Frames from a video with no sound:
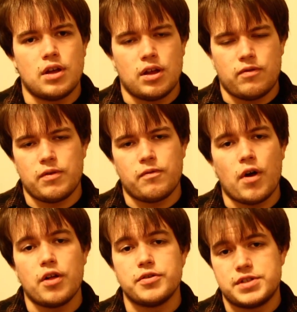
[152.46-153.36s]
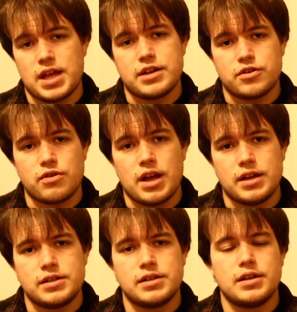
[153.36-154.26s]
if it follows that
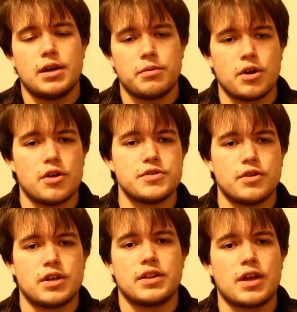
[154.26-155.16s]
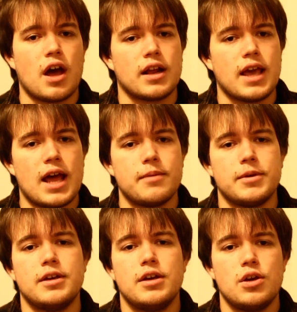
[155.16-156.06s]
trend. We can also look at Khan
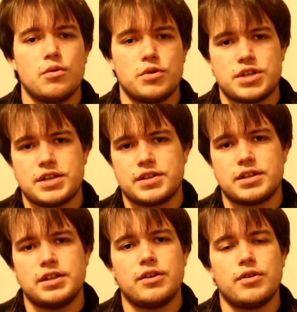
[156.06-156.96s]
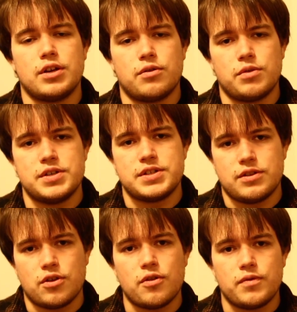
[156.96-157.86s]
Academy, which has a clear increase
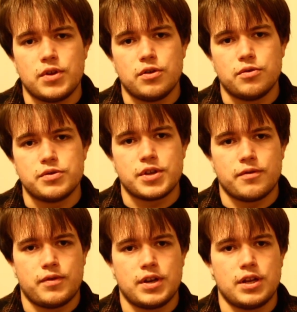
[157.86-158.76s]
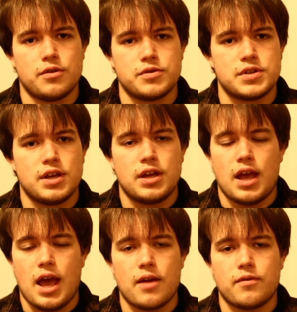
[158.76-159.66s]
in their views of videos
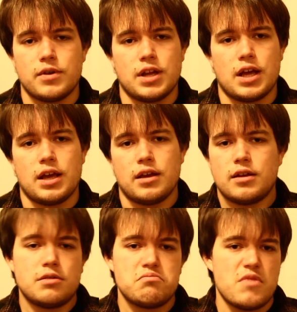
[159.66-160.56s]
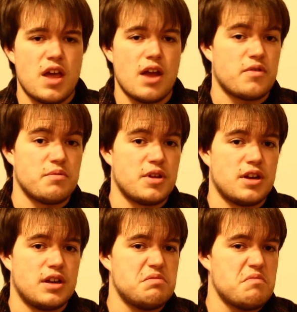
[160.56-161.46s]
every day, every
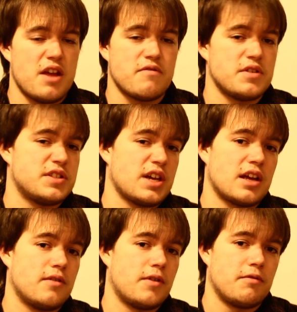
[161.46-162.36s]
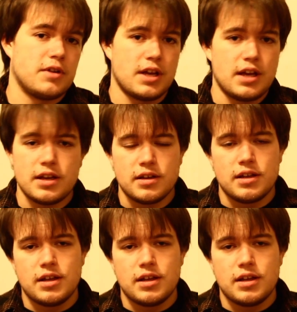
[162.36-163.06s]
minute, every second of every day,